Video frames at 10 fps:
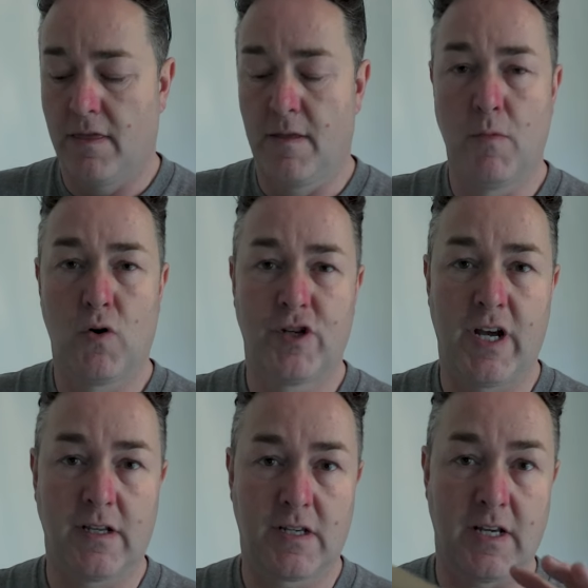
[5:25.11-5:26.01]
the more
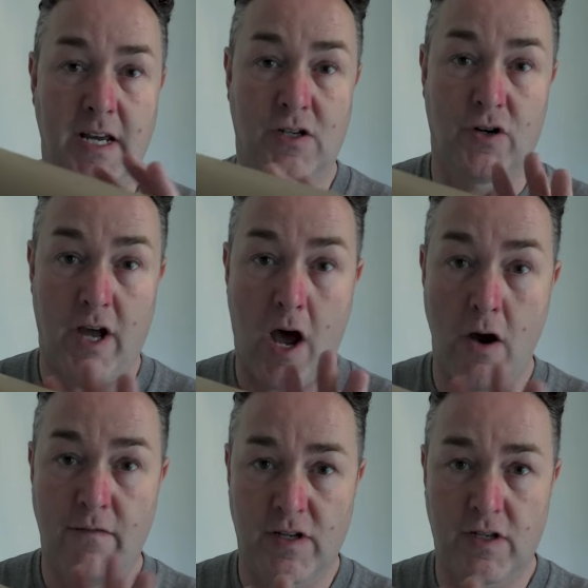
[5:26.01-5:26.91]
chance it's going to
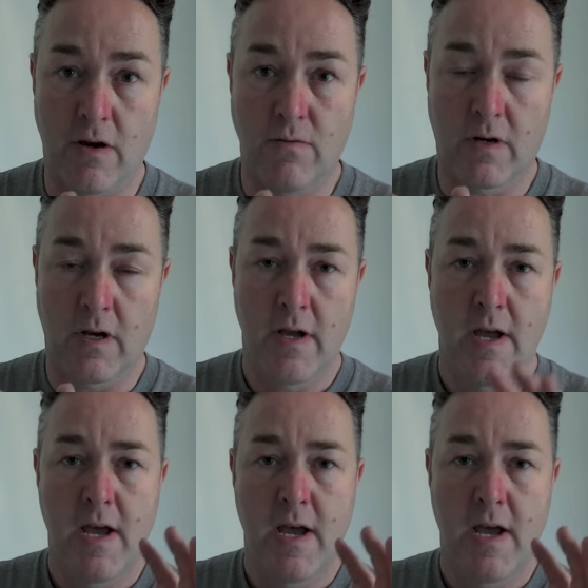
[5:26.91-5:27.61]
over soak.